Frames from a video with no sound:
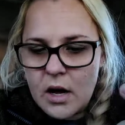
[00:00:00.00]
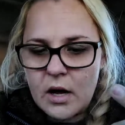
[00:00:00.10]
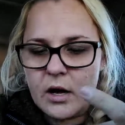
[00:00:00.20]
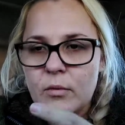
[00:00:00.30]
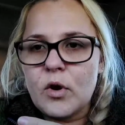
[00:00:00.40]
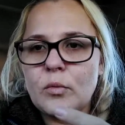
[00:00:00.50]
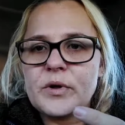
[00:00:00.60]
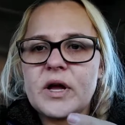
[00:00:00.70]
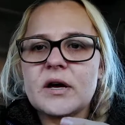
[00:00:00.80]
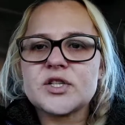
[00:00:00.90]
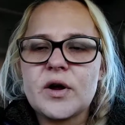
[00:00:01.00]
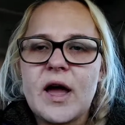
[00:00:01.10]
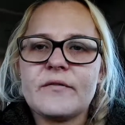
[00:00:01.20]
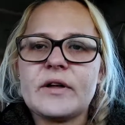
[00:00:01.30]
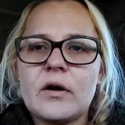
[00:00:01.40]
Um, hope you guys are
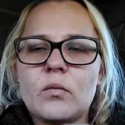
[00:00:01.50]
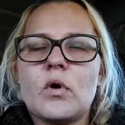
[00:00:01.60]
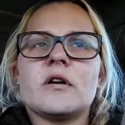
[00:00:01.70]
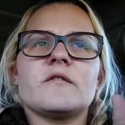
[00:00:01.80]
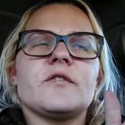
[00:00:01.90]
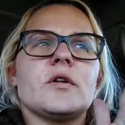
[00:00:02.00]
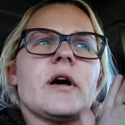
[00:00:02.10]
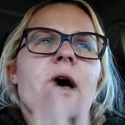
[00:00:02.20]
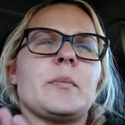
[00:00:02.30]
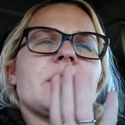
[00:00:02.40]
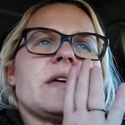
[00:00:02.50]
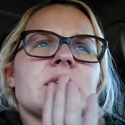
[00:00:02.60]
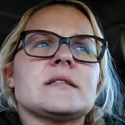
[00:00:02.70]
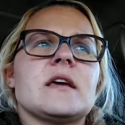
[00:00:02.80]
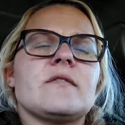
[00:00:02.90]
having a wonderful, happy
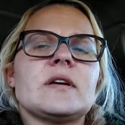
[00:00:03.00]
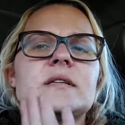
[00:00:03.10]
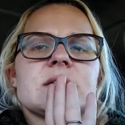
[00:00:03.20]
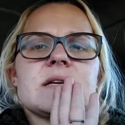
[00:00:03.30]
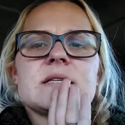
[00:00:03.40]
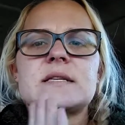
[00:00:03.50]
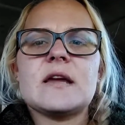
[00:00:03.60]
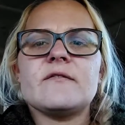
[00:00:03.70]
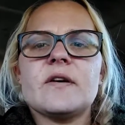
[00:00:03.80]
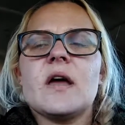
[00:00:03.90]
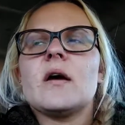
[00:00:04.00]
Thanksgiving. Stay safe.